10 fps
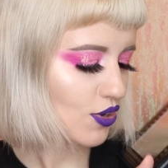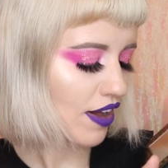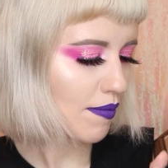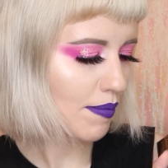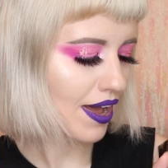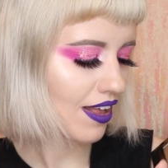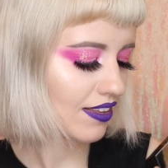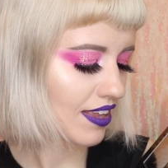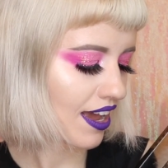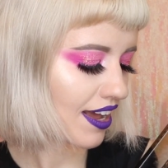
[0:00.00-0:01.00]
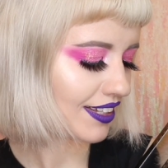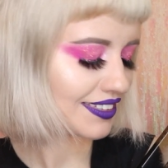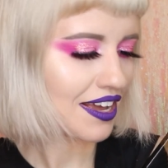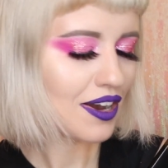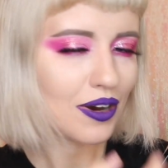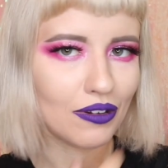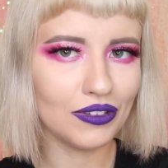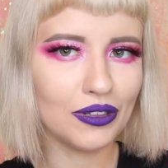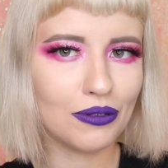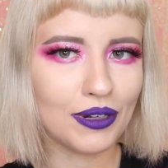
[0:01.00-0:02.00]
to have a palette that has
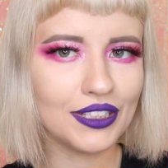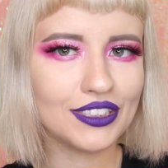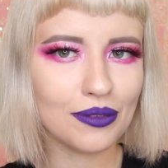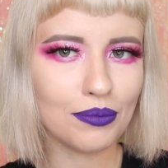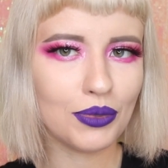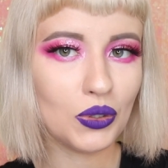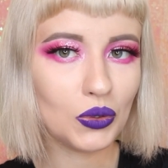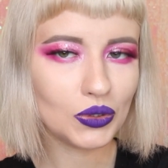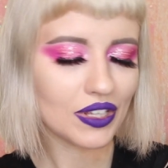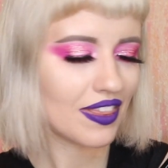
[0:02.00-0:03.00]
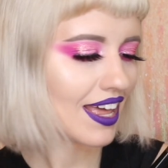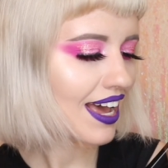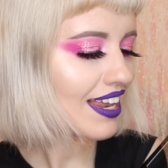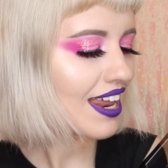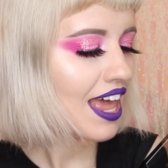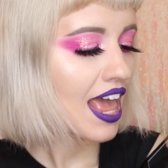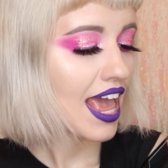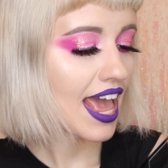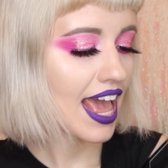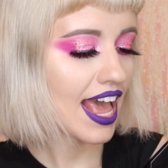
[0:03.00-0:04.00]
only greens and blues in that,
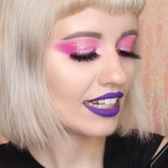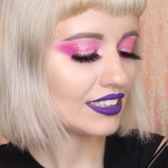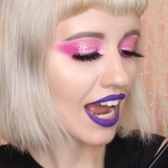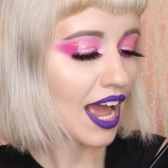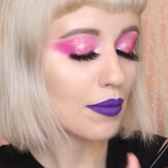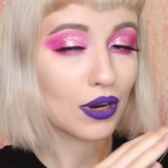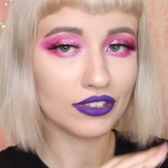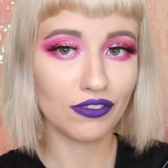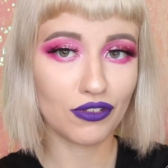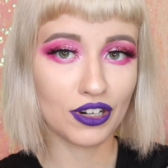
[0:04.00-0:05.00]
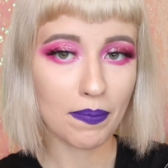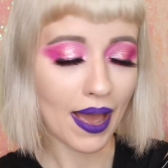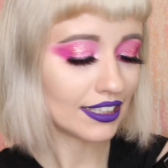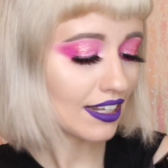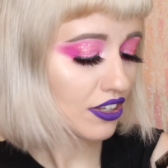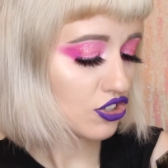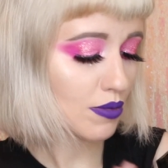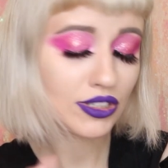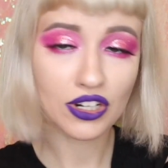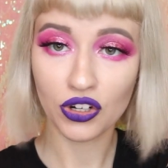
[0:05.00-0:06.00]
and I bought it for the matte. The
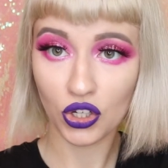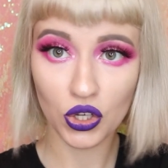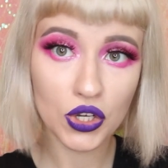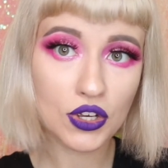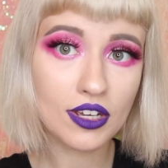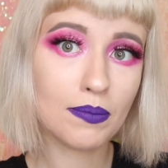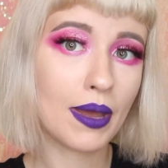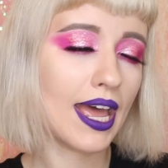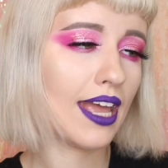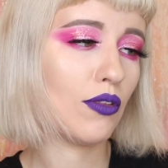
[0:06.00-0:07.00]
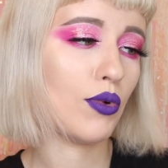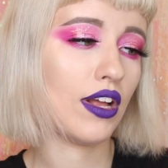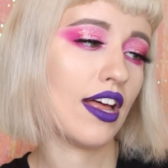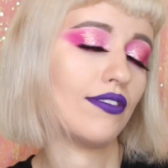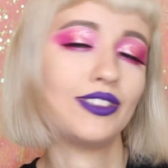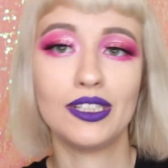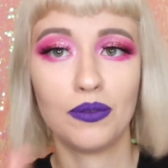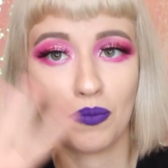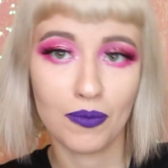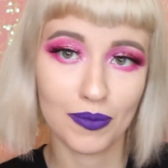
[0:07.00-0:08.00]
shimmers are good, but well, I've
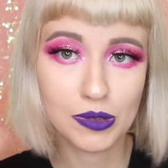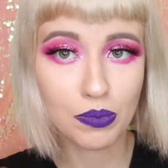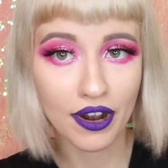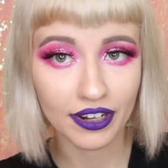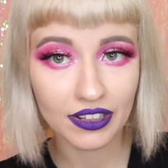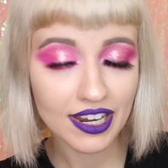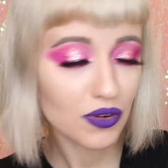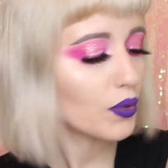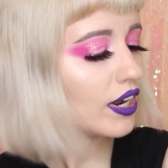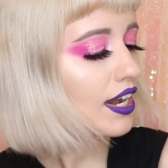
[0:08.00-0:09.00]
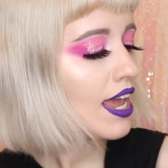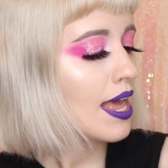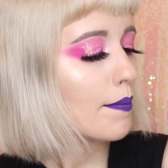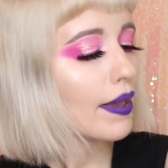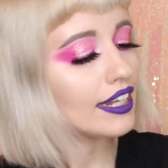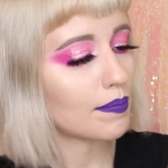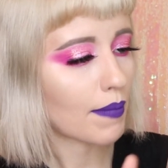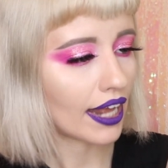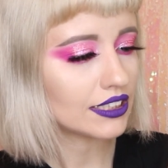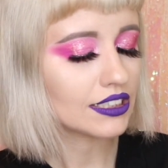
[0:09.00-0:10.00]
seen sparklier one, and the
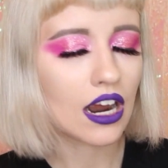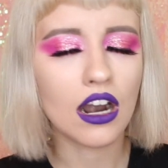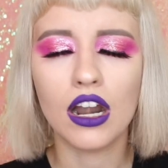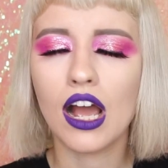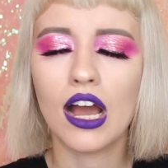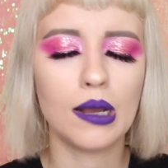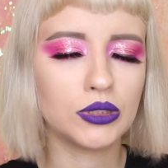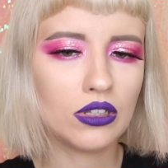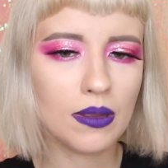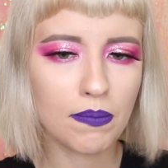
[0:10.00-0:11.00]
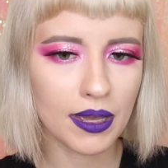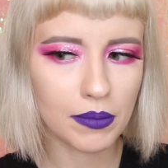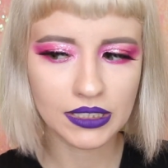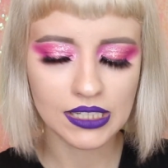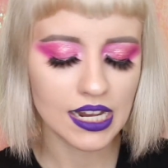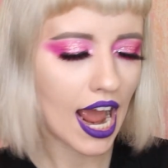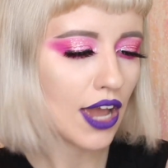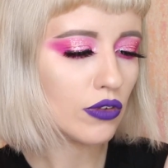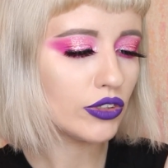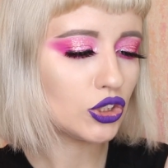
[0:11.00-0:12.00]
mattes are absolutely pigmented.
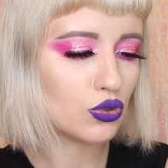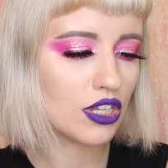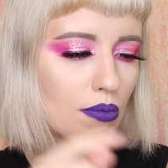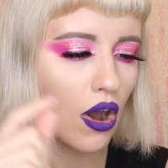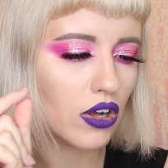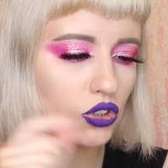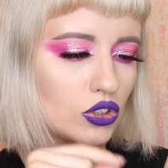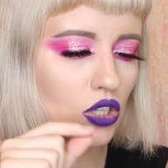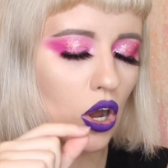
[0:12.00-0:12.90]
I always use them on